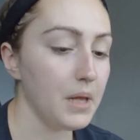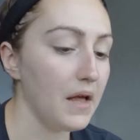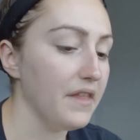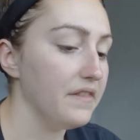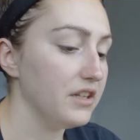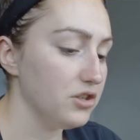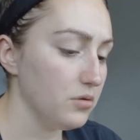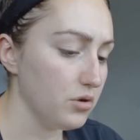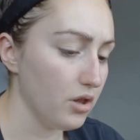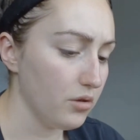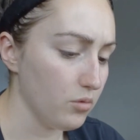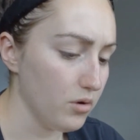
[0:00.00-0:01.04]
And then they do
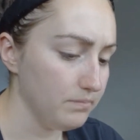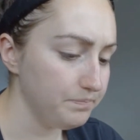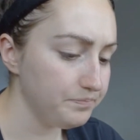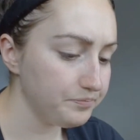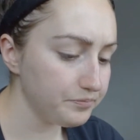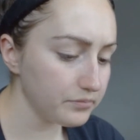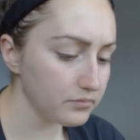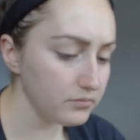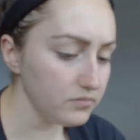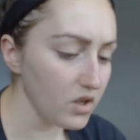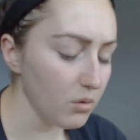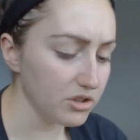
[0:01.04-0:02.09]
another one,
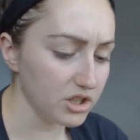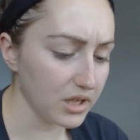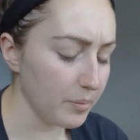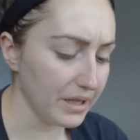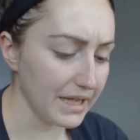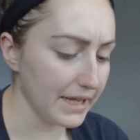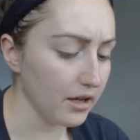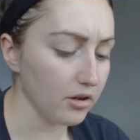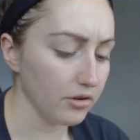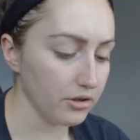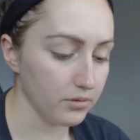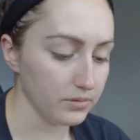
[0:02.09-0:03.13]
which is like a pinky colour,
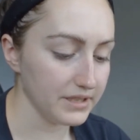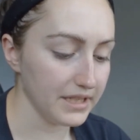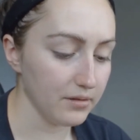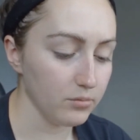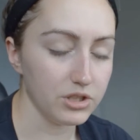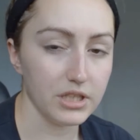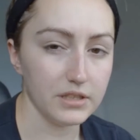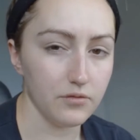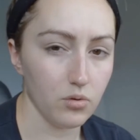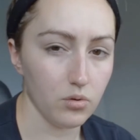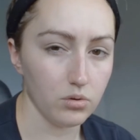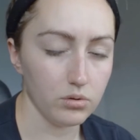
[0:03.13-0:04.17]
I don't know what's in it, which is
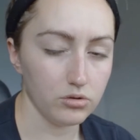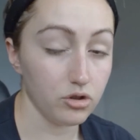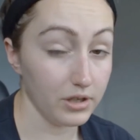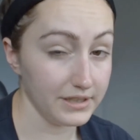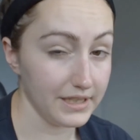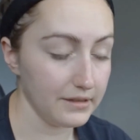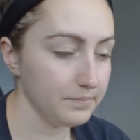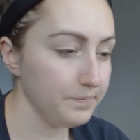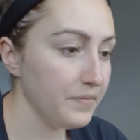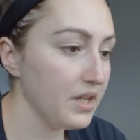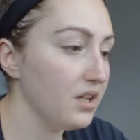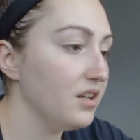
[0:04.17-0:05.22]
for dry skin.
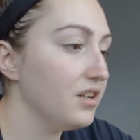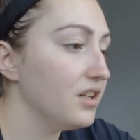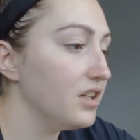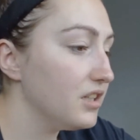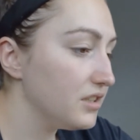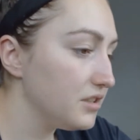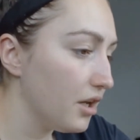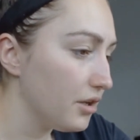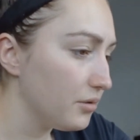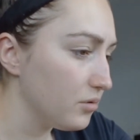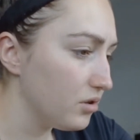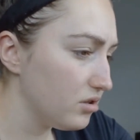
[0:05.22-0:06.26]

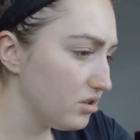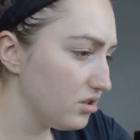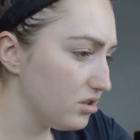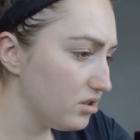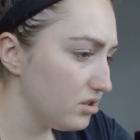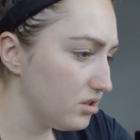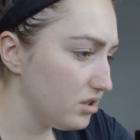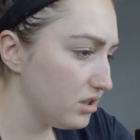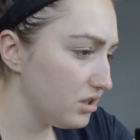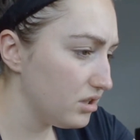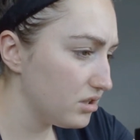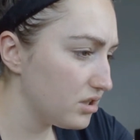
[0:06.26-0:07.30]
So,
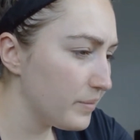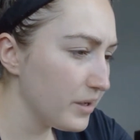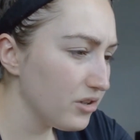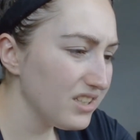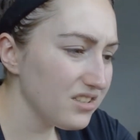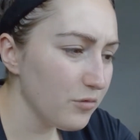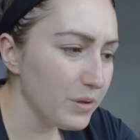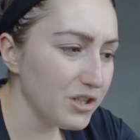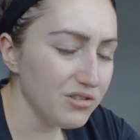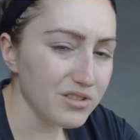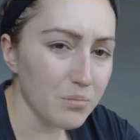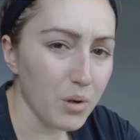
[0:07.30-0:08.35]
to be honest, I've been
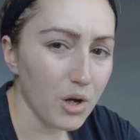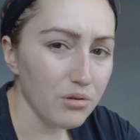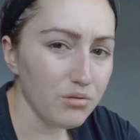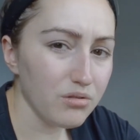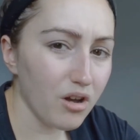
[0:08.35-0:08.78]
using both.